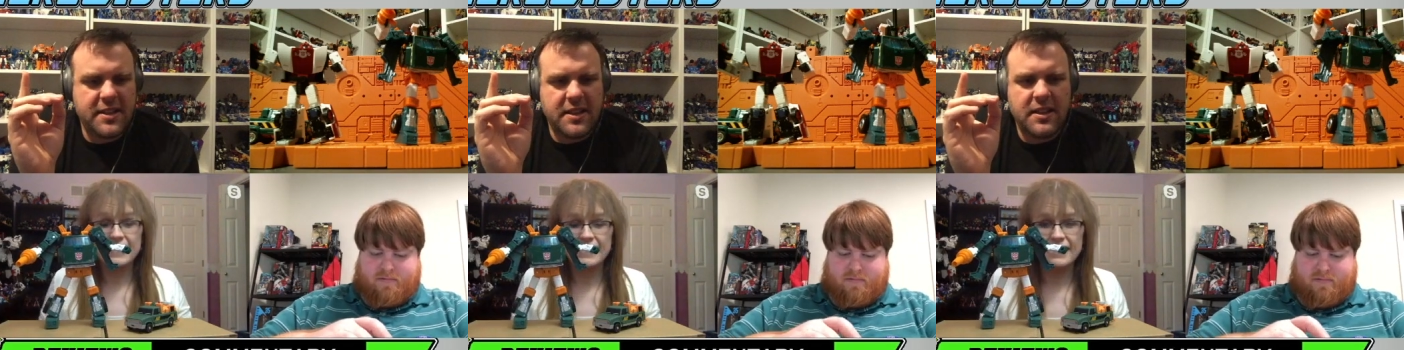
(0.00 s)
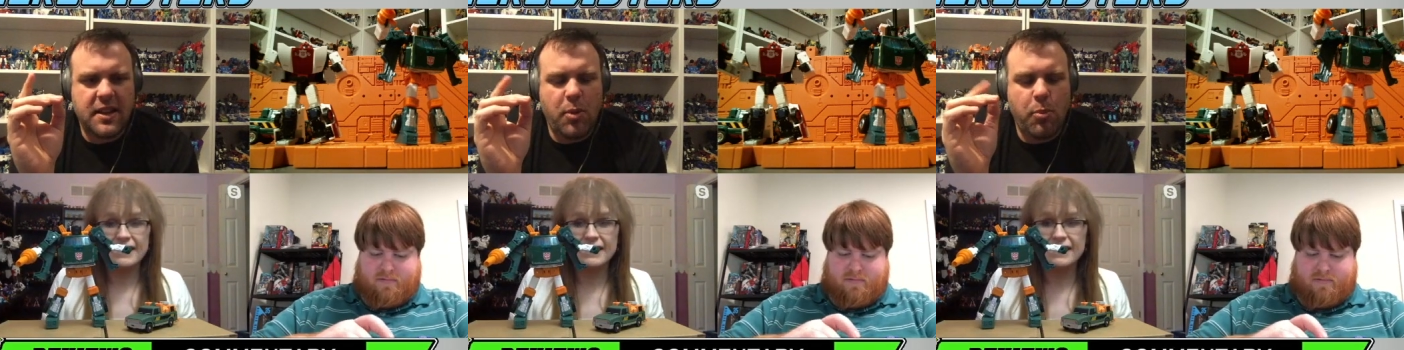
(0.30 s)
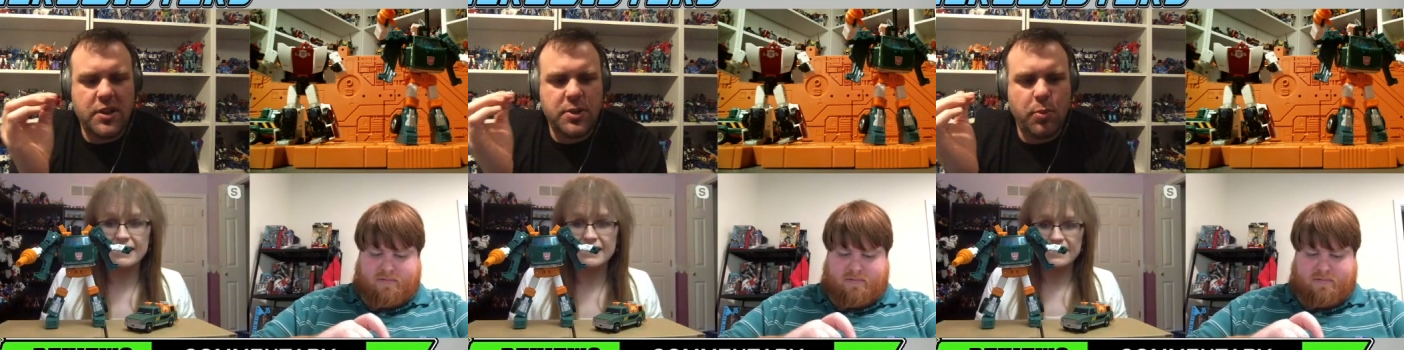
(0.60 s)
Speaker 1: it a
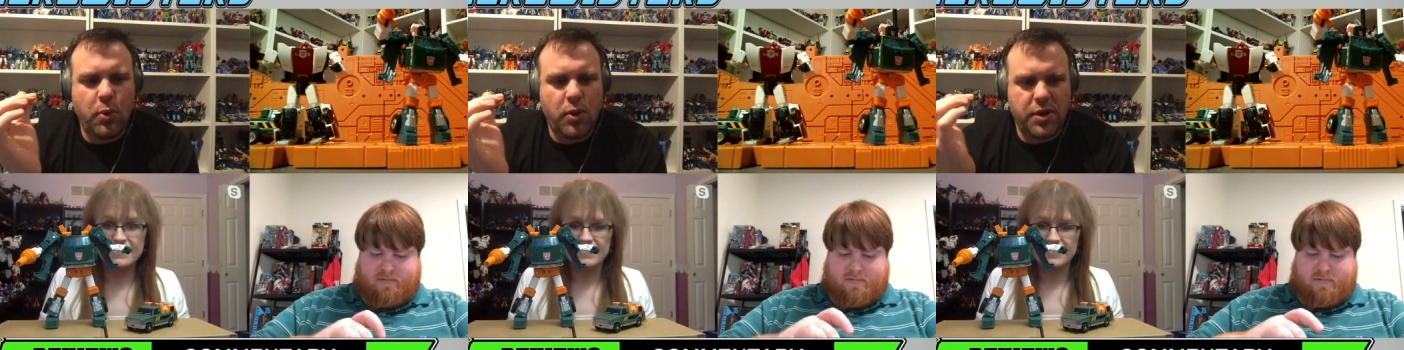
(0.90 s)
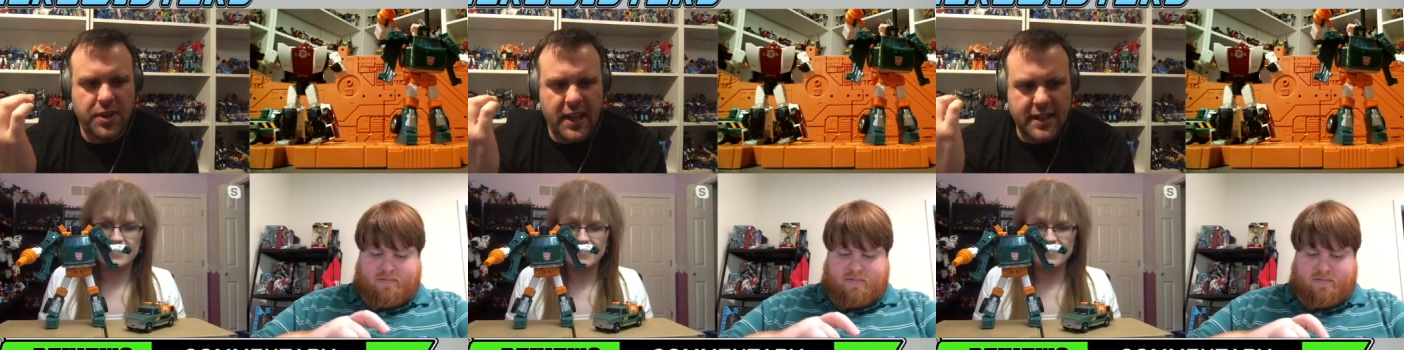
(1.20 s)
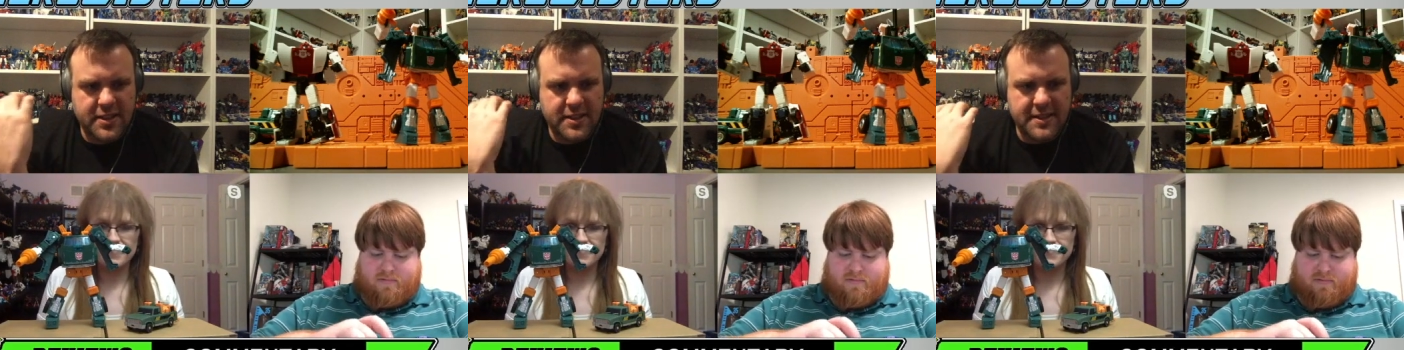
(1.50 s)
much more
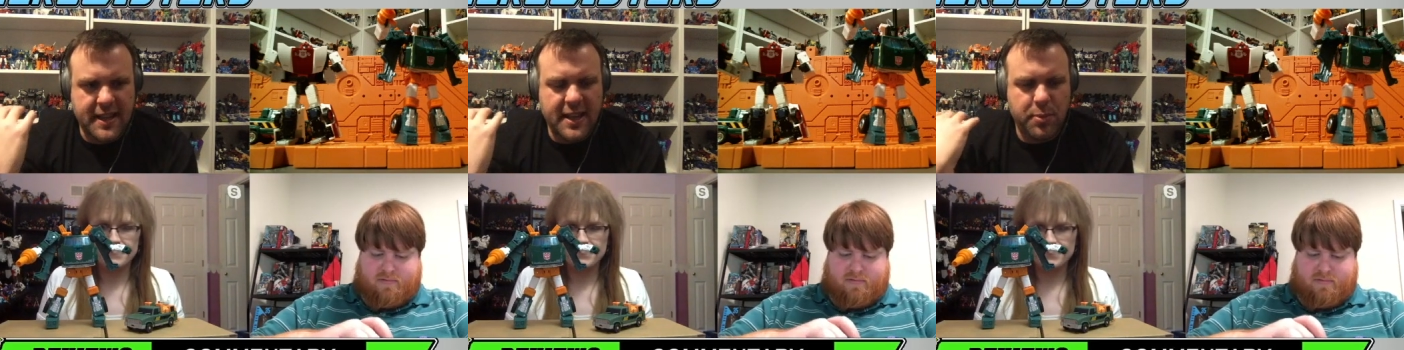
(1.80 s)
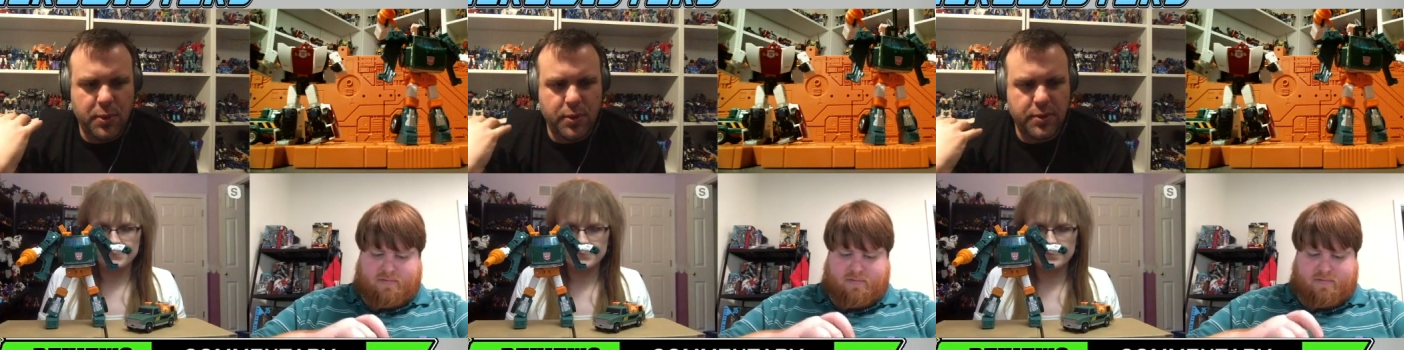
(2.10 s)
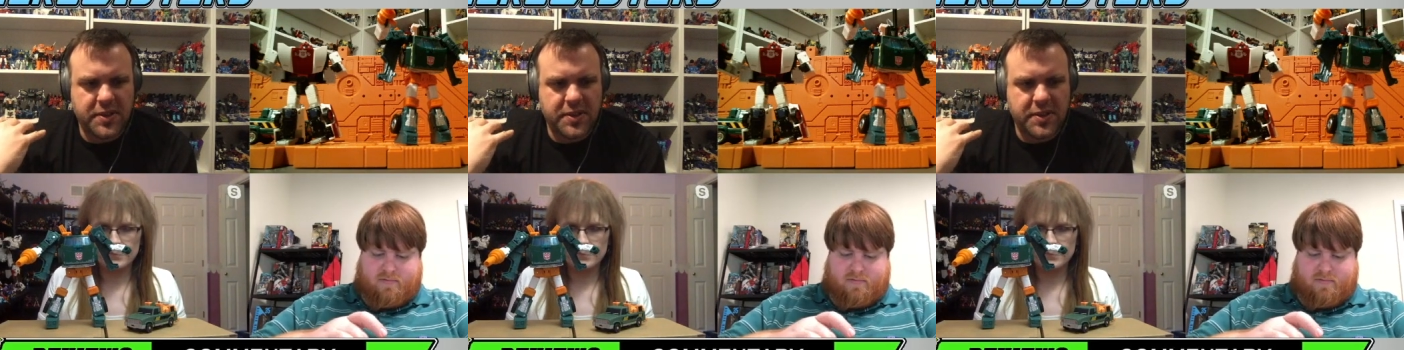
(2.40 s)
like stable,